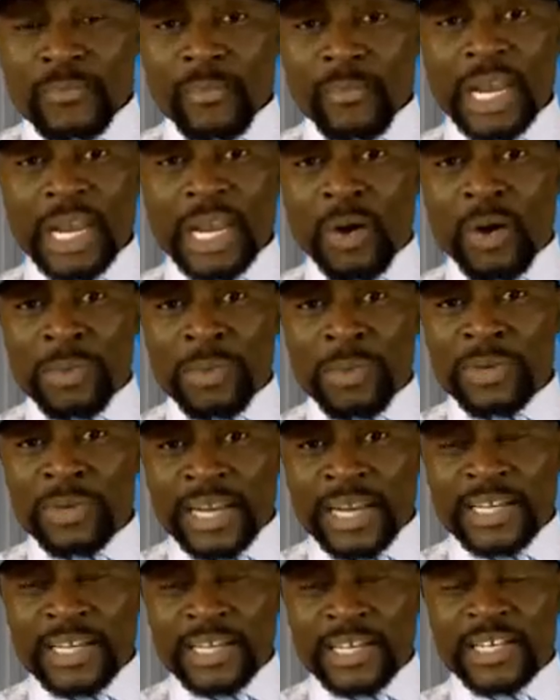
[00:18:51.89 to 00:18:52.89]
That one be been at
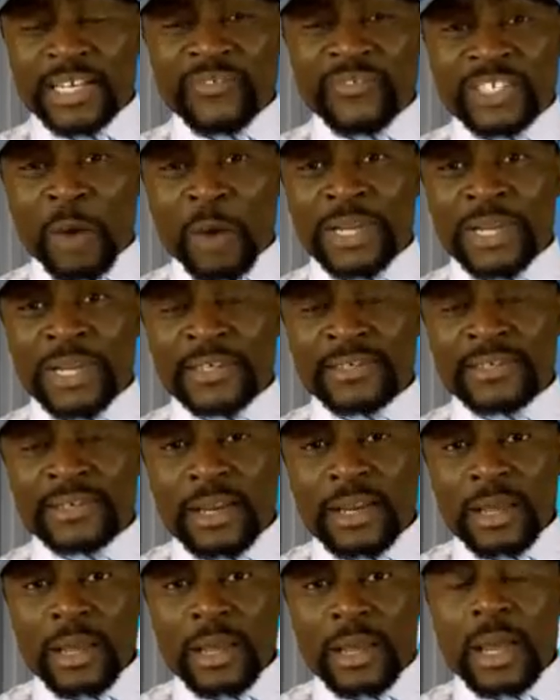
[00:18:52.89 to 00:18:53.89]
the defense update.
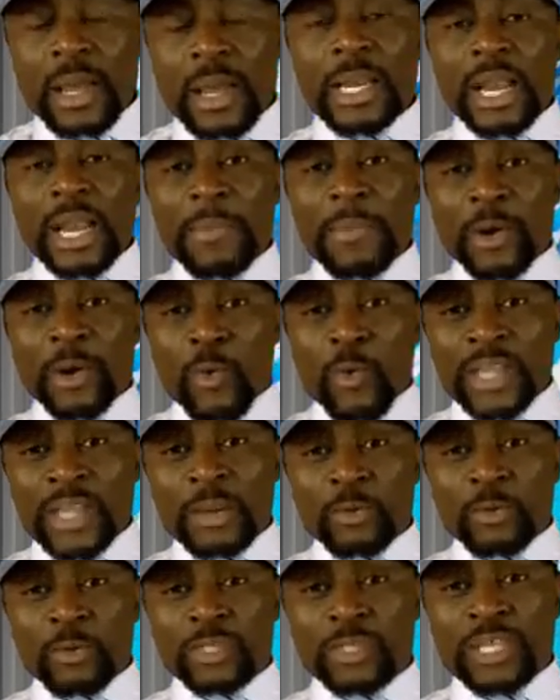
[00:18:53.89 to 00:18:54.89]
Now make
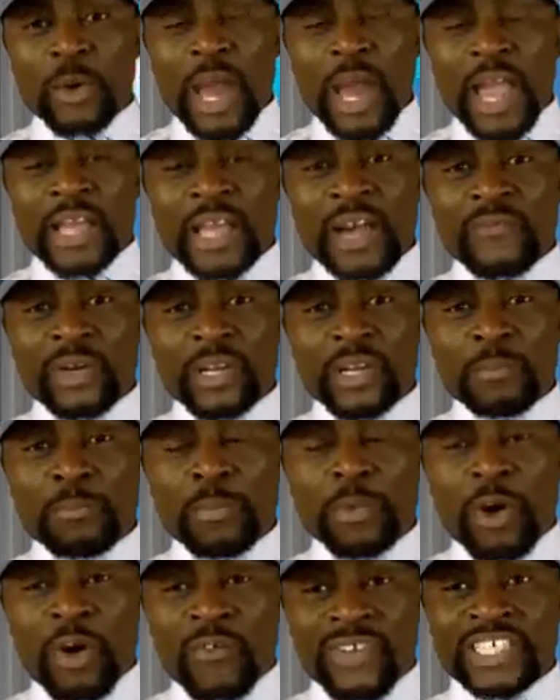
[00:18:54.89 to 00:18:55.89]
we take una enter for the
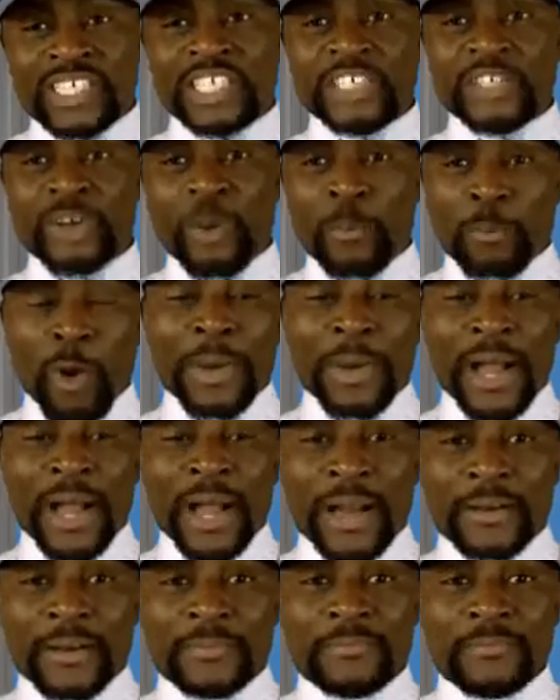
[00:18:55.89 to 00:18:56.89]
conversation proper.